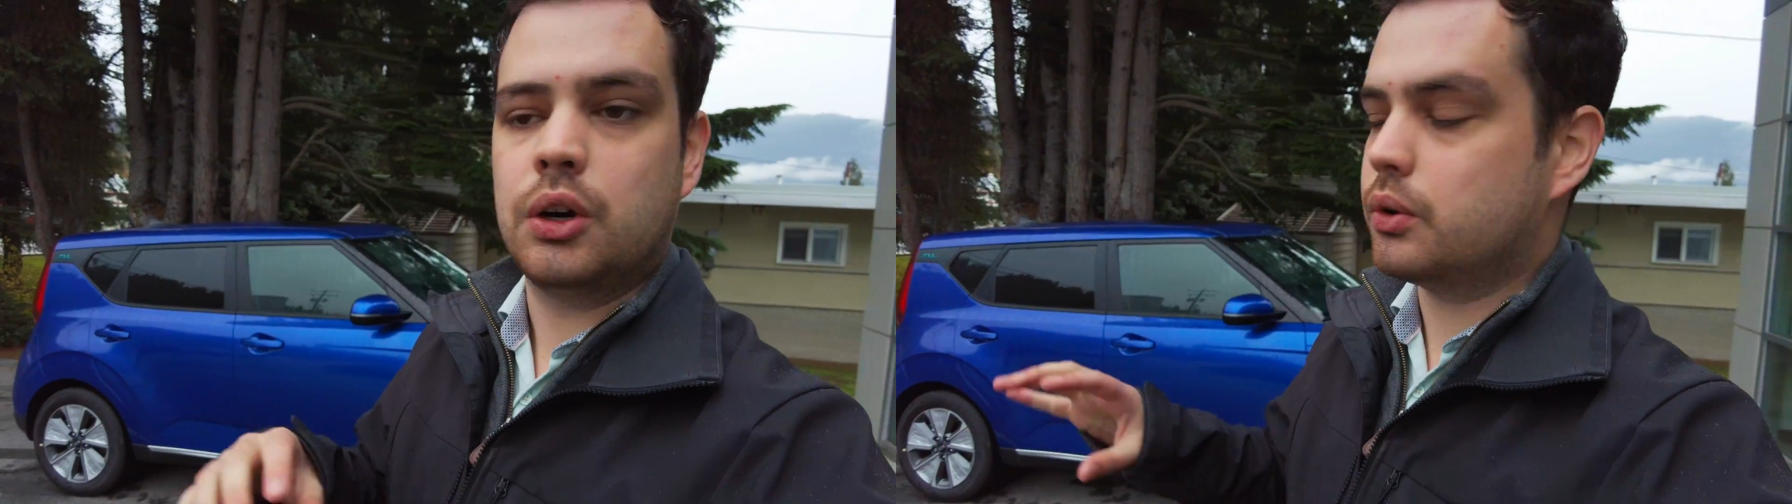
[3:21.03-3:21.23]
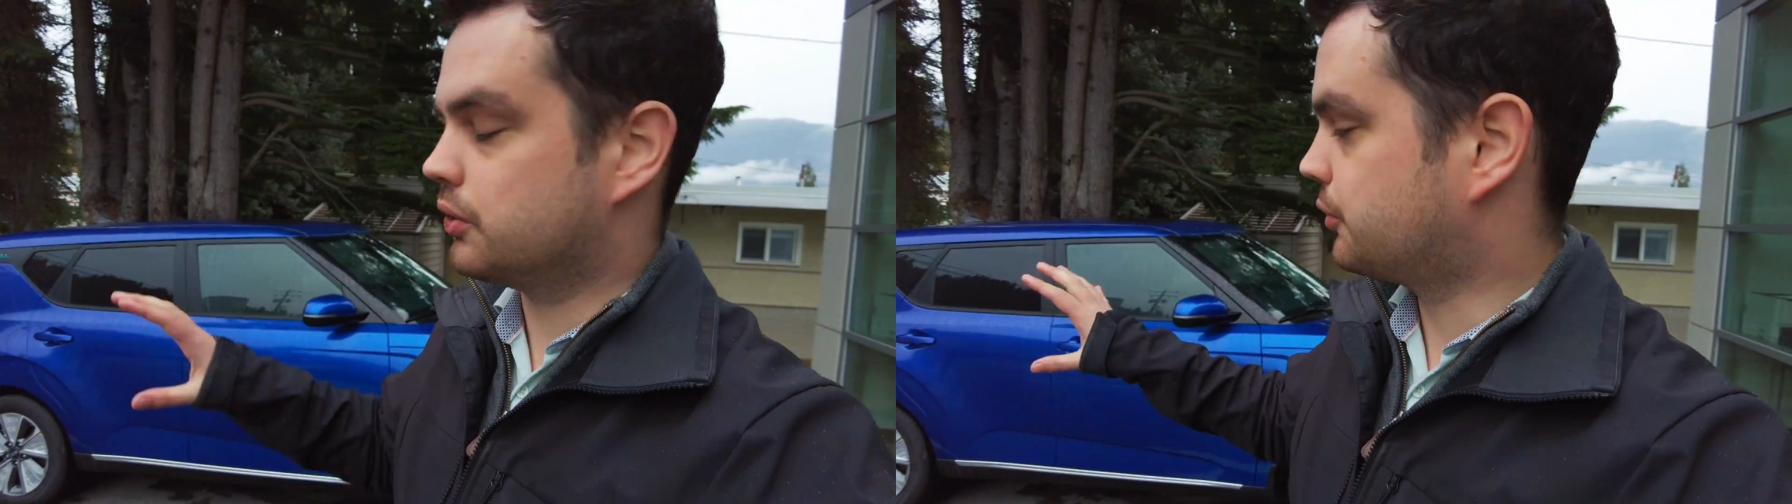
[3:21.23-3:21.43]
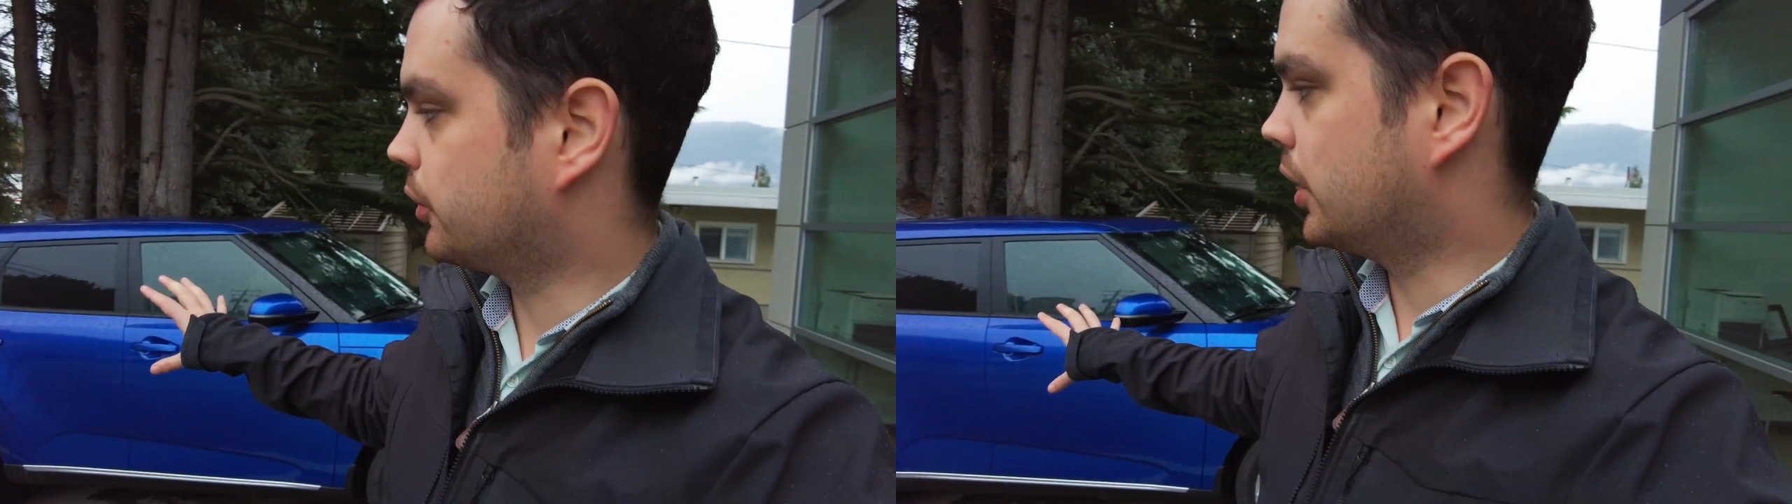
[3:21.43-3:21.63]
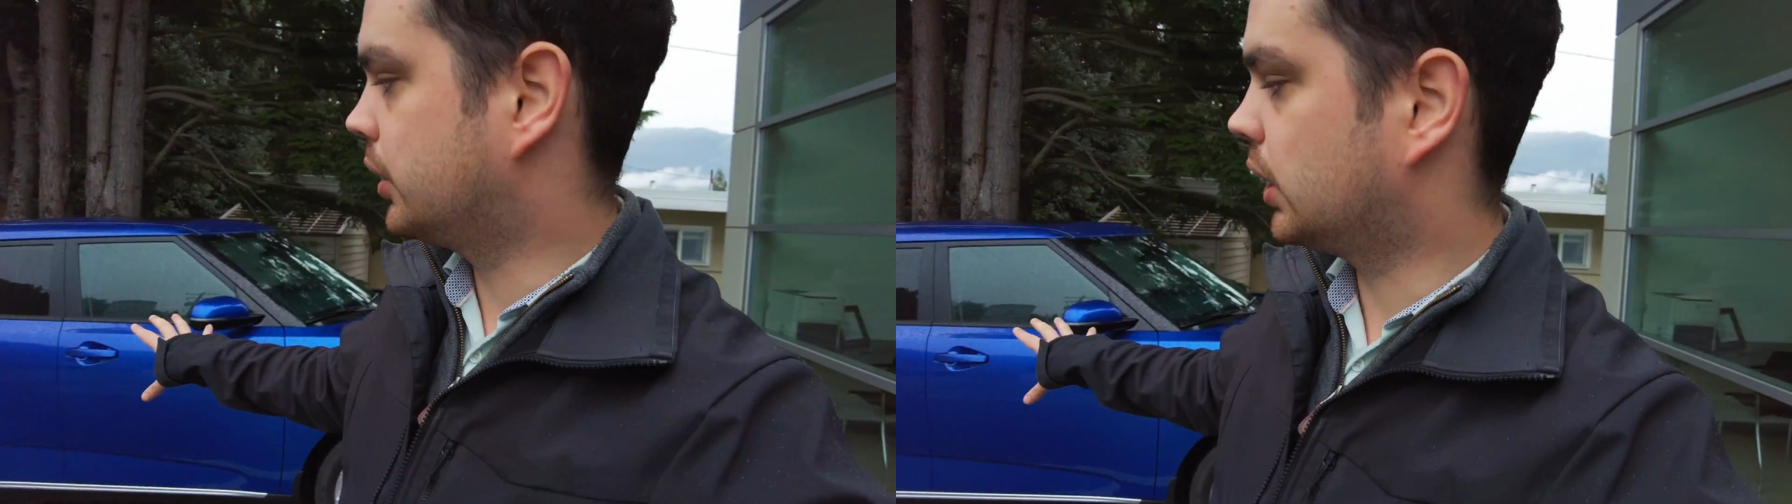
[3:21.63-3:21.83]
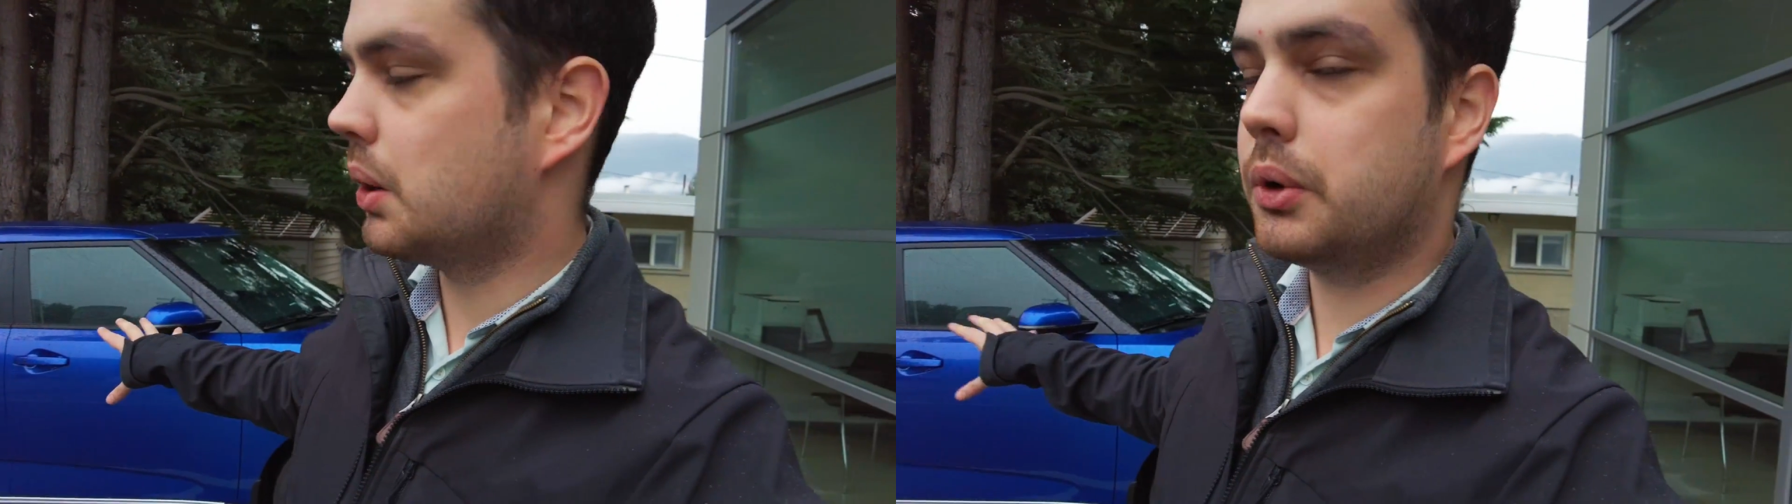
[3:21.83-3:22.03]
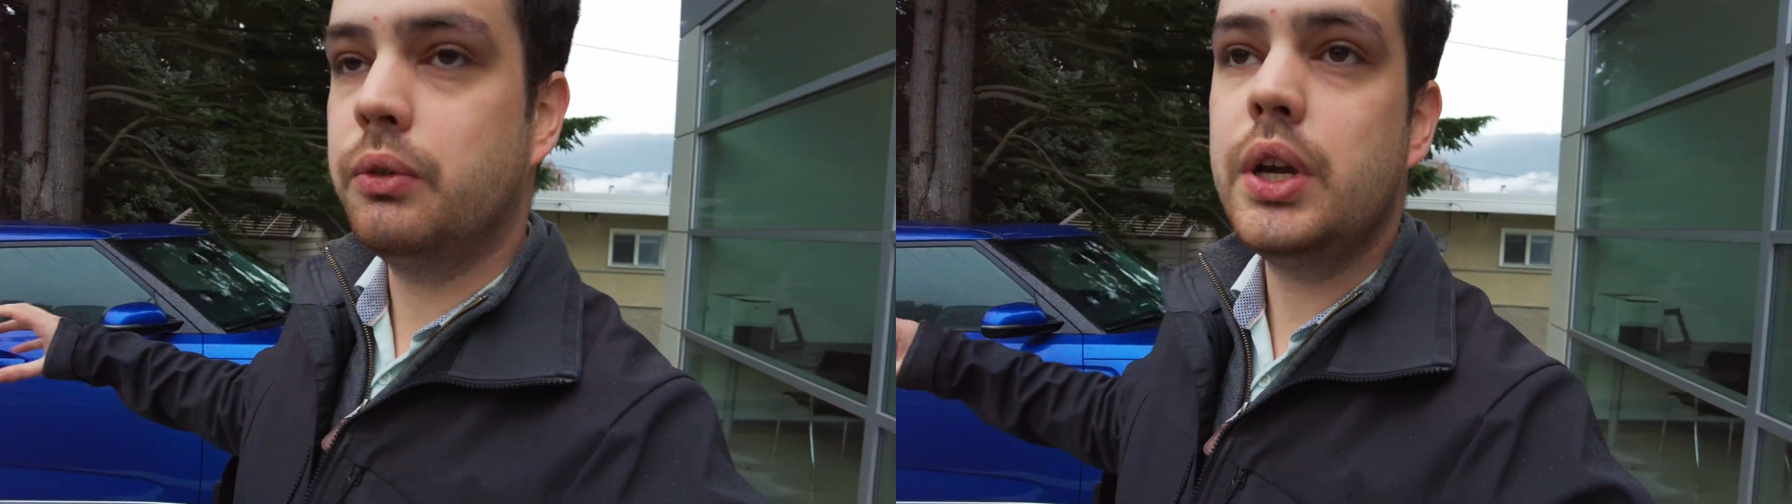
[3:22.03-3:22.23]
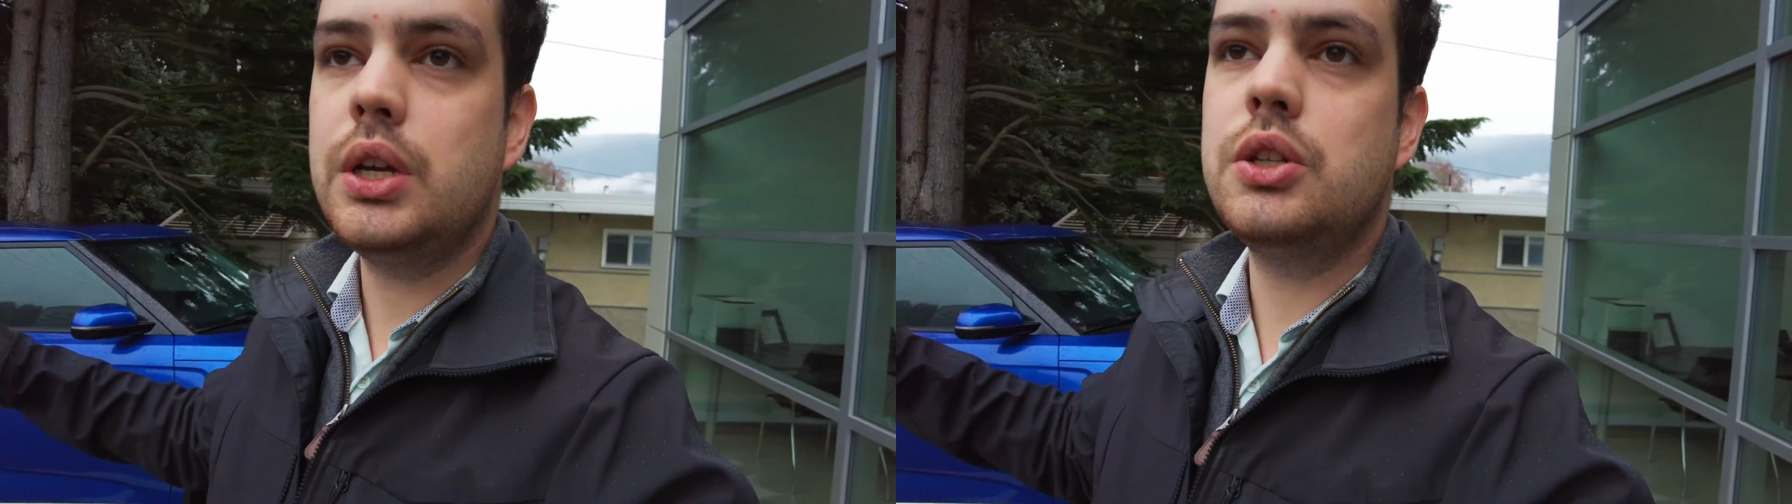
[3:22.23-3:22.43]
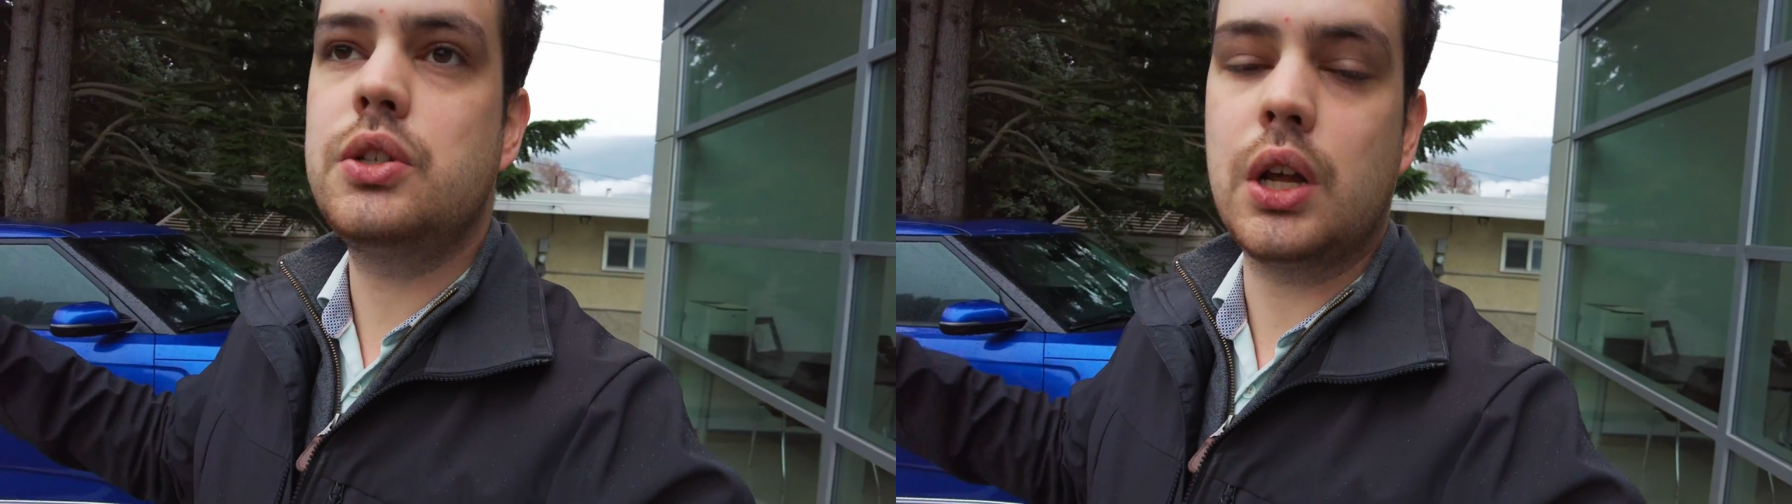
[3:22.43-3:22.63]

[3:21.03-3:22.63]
With a 400 kilometer range,